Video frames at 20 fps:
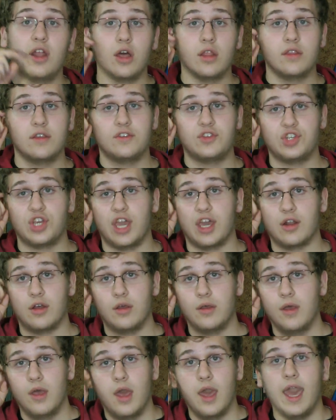on this
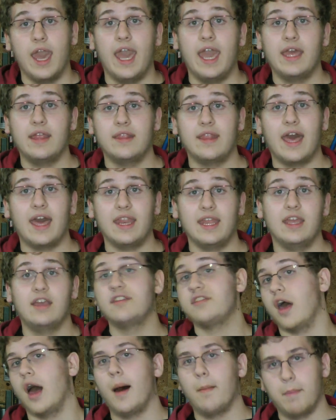channel, and that
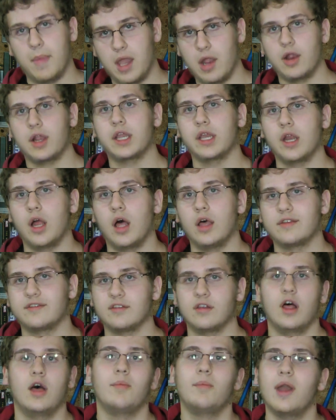is American
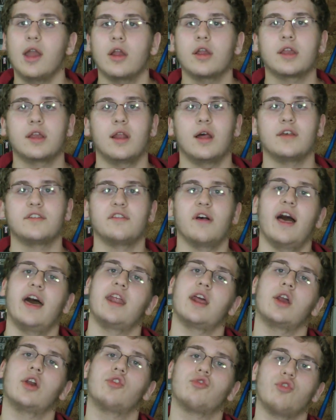Hustle. American Hustle
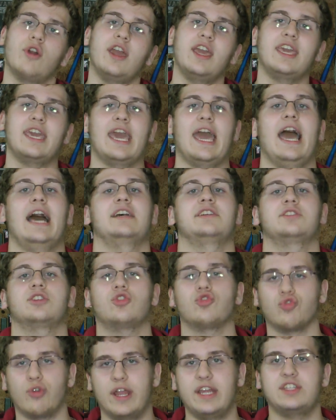had a great cast,
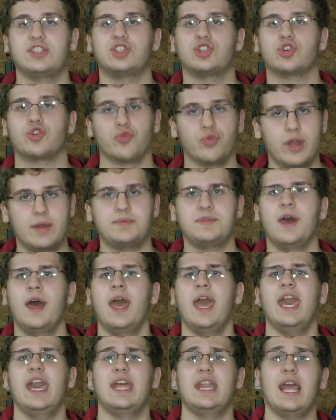great script.
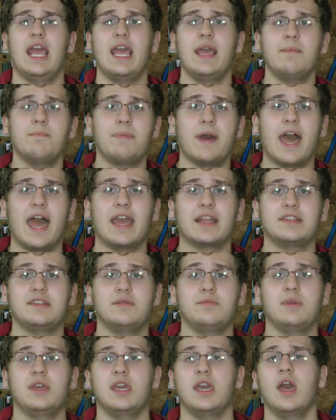It
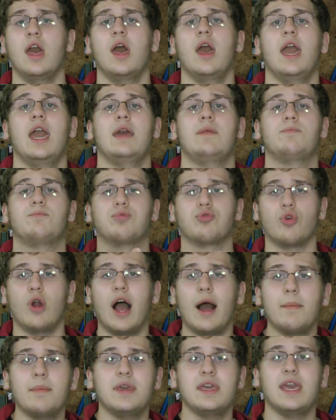impacted me. It
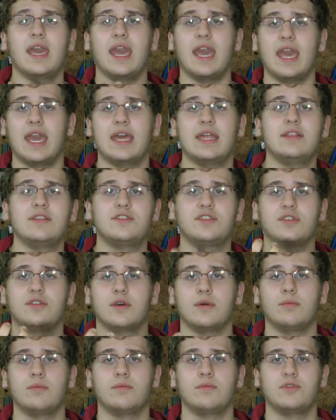brought me into
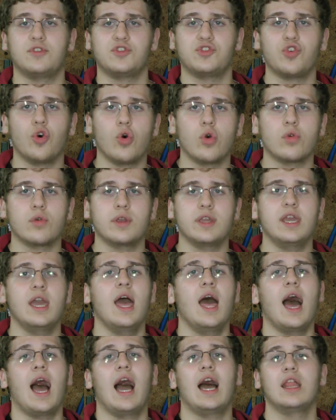the story.
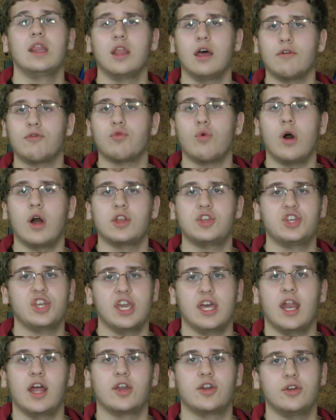I loved
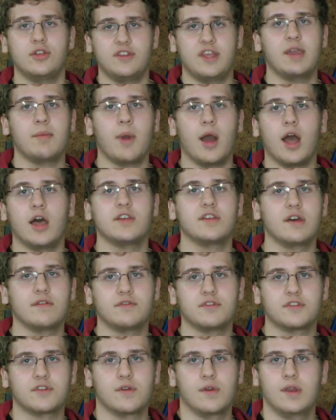watching it. I couldn't take my eyes
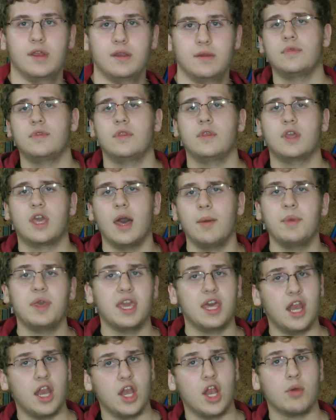off the screen.
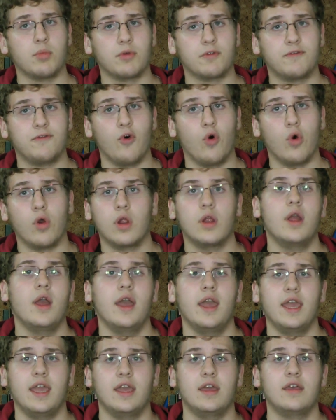Coming in at number 4
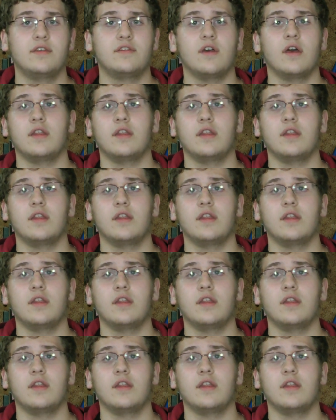is